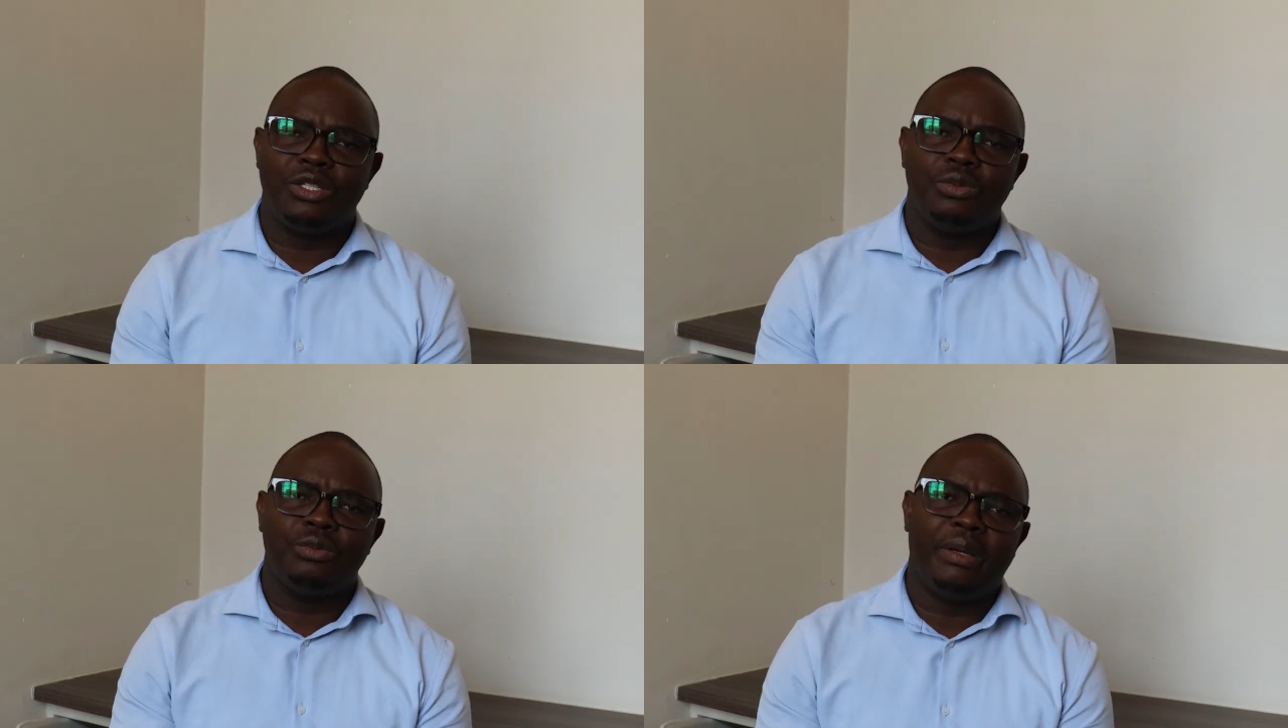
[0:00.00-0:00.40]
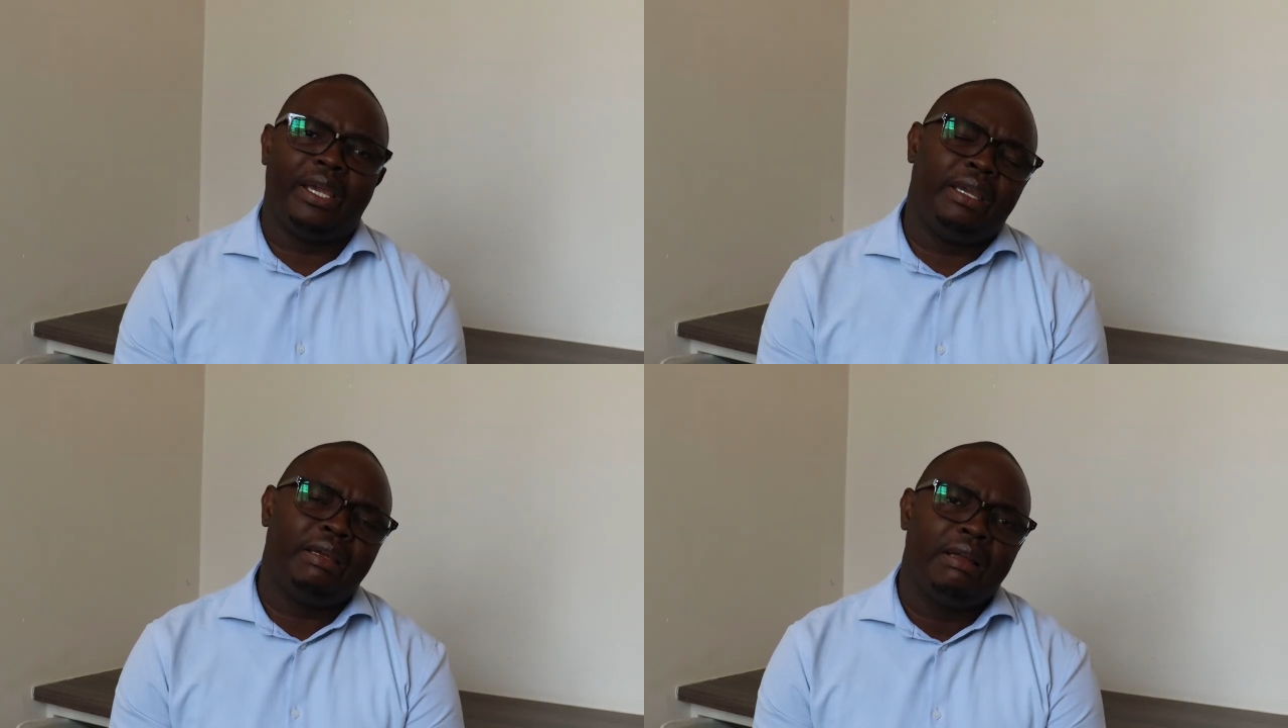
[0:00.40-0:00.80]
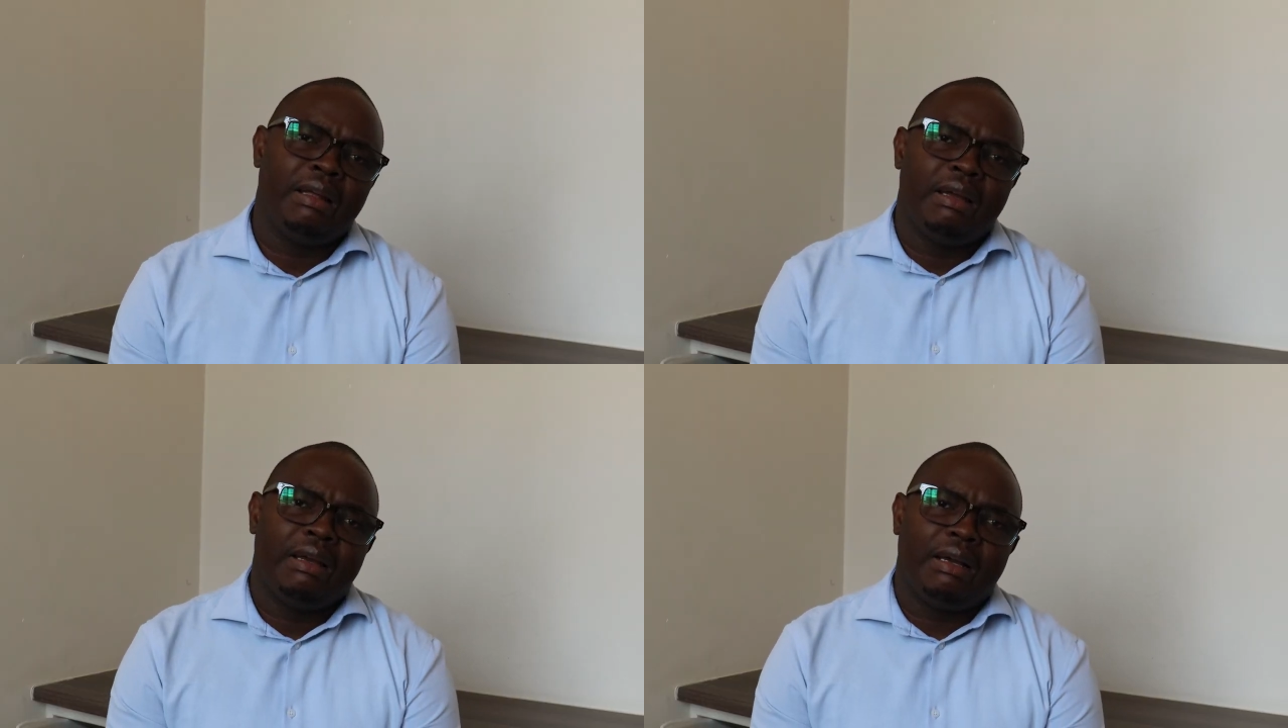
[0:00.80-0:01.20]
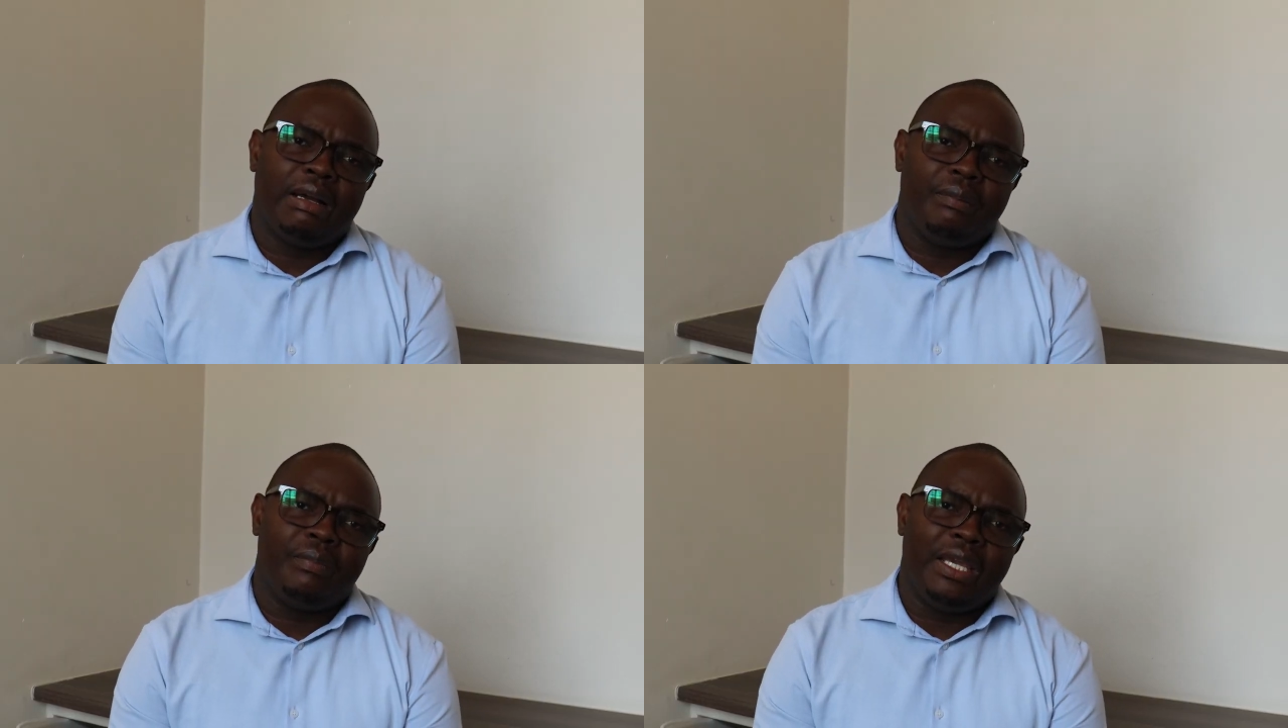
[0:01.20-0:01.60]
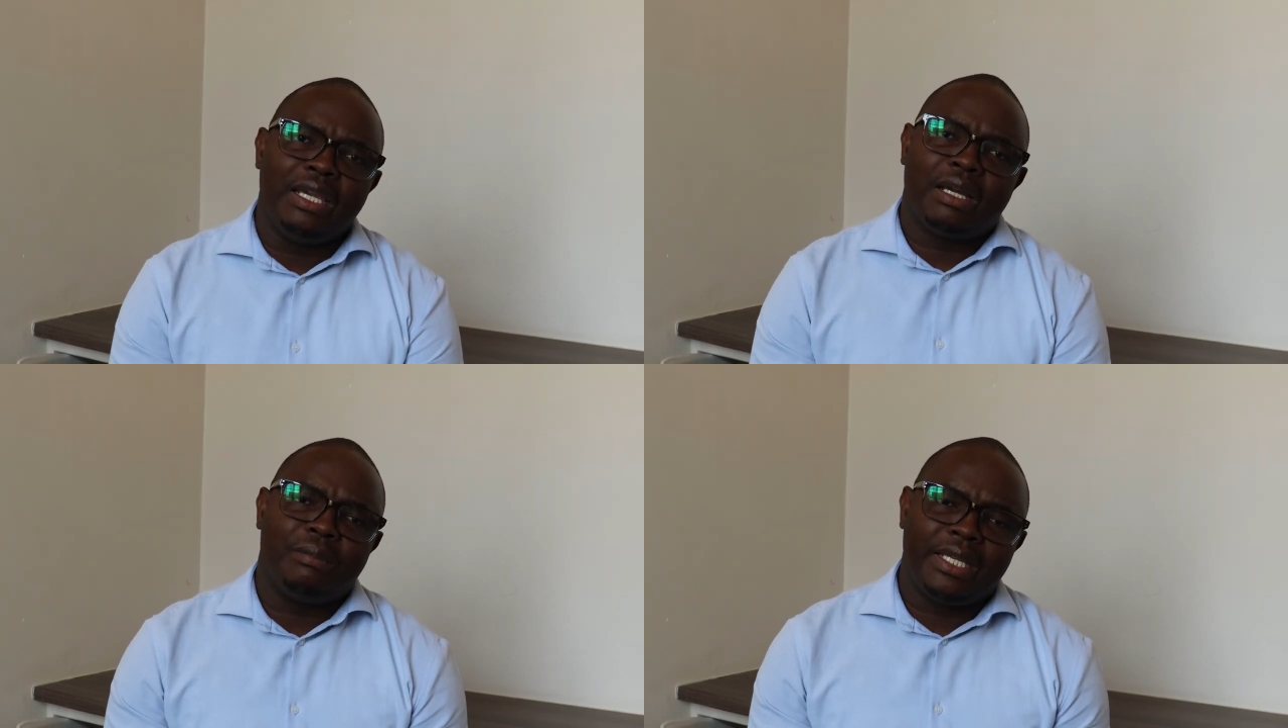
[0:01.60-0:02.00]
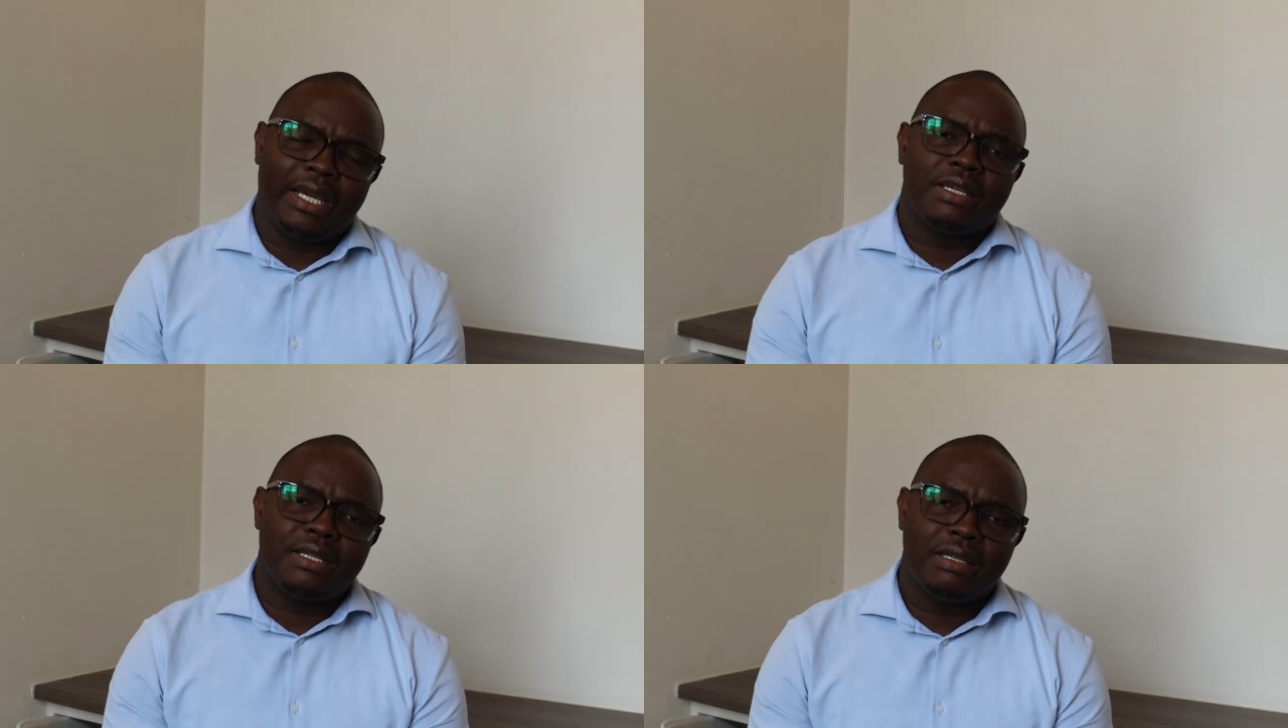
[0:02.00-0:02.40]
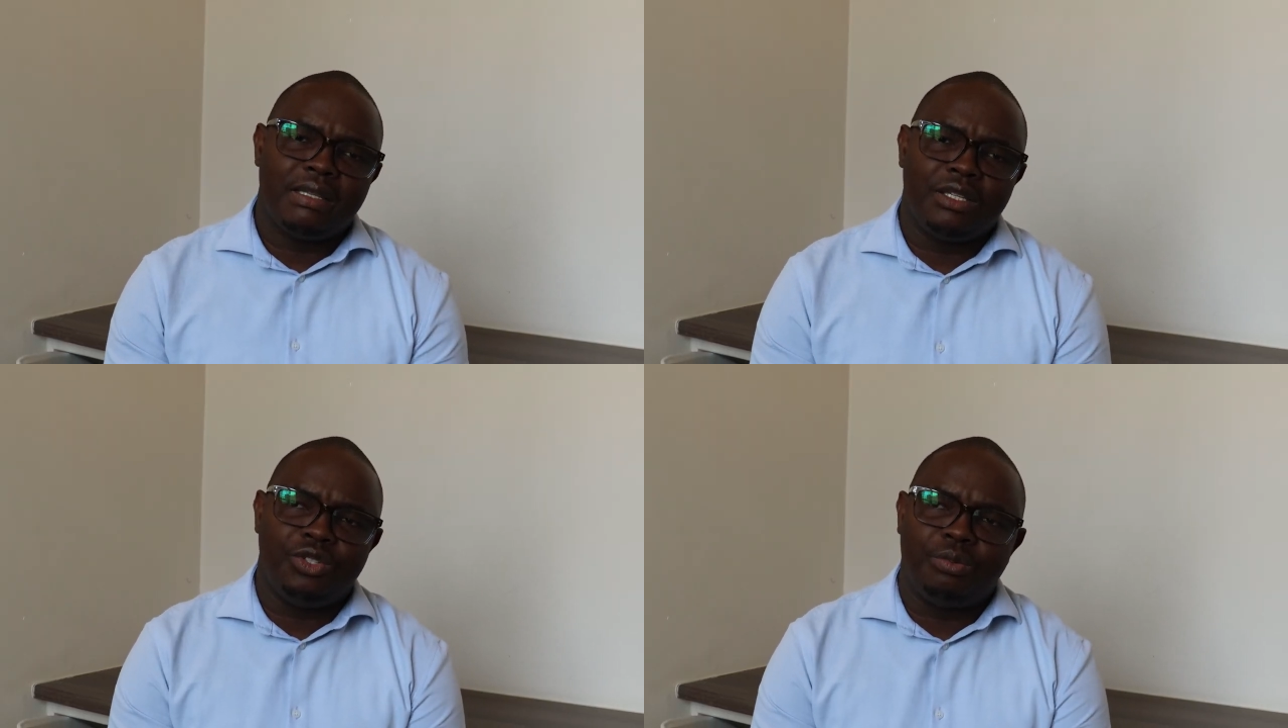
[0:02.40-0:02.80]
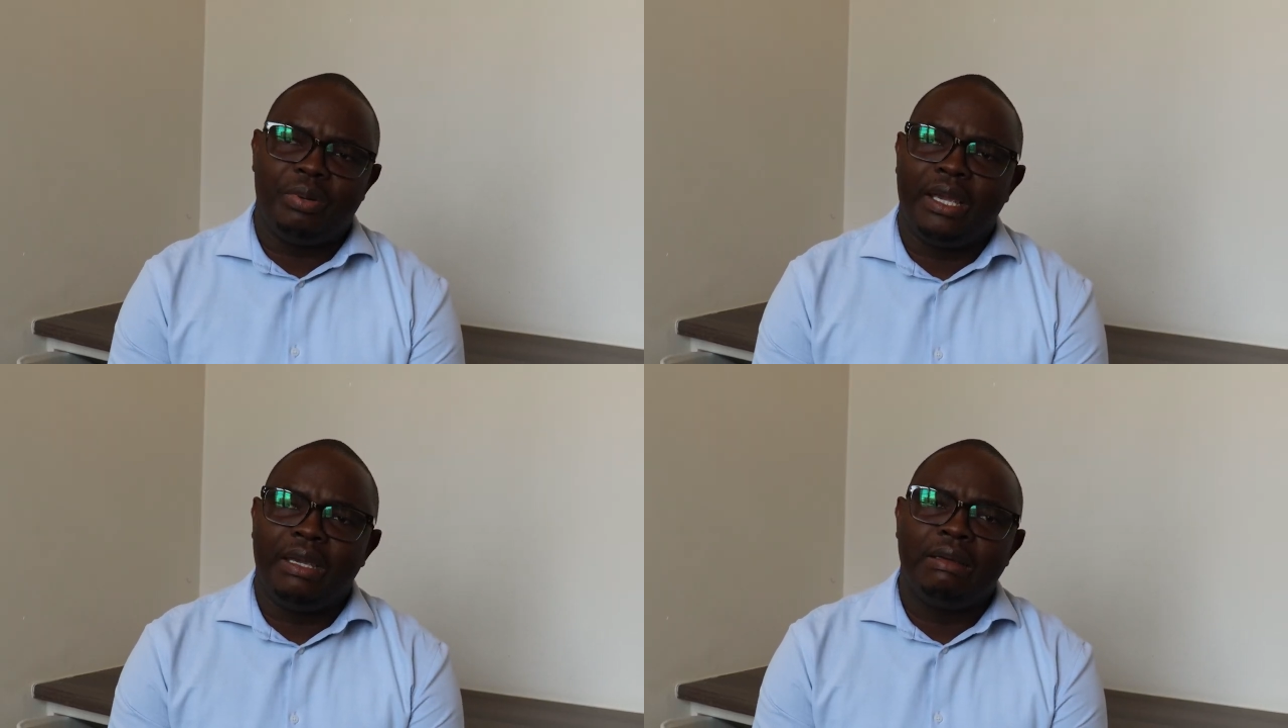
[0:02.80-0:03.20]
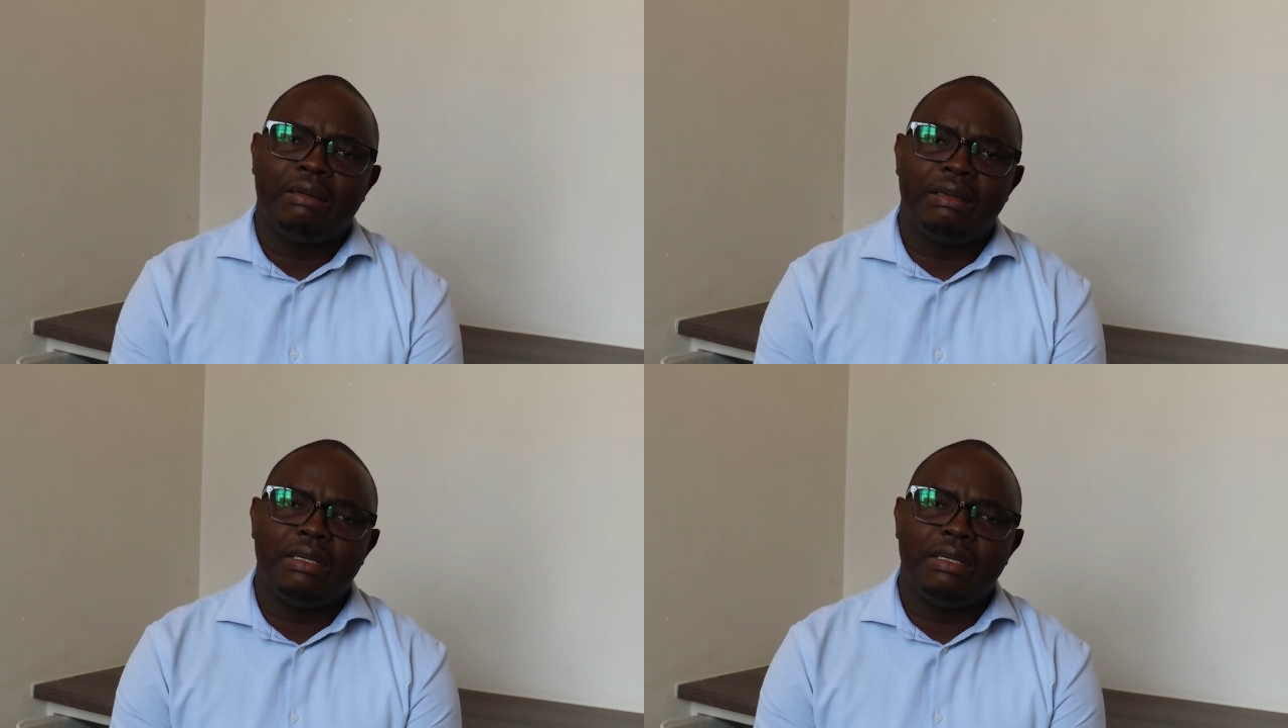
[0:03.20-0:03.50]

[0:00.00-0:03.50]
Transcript: that you pay, the income tax that you pay,